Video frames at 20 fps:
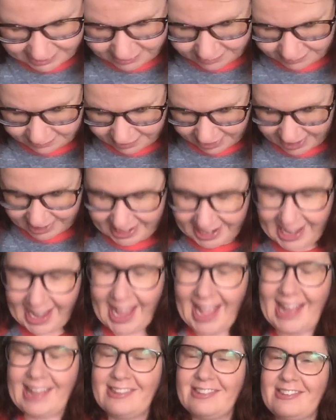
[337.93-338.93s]
Ready
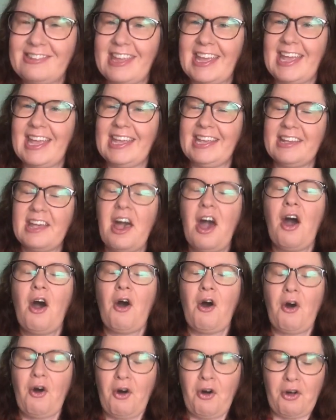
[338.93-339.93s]
and
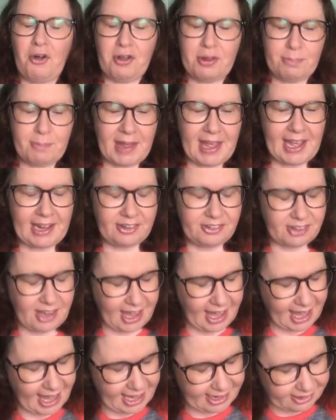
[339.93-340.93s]
sing. Old
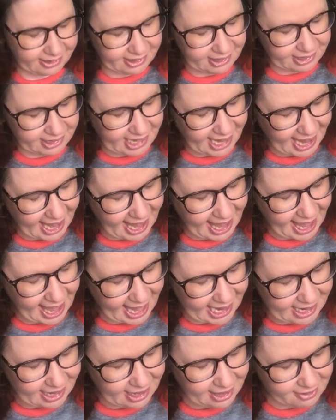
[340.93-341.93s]
MacDonald
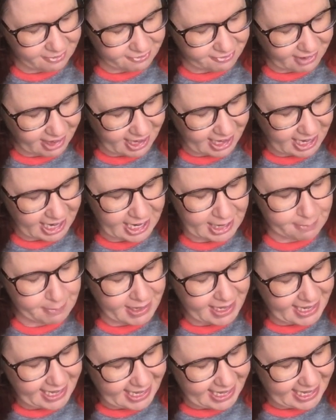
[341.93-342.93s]
had a
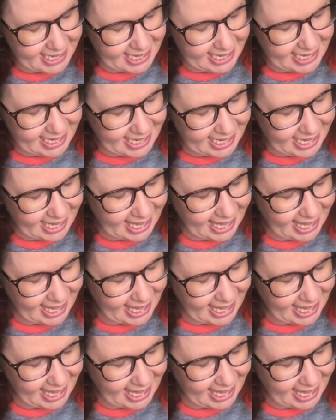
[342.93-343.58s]
farm, E-I-E-I-O.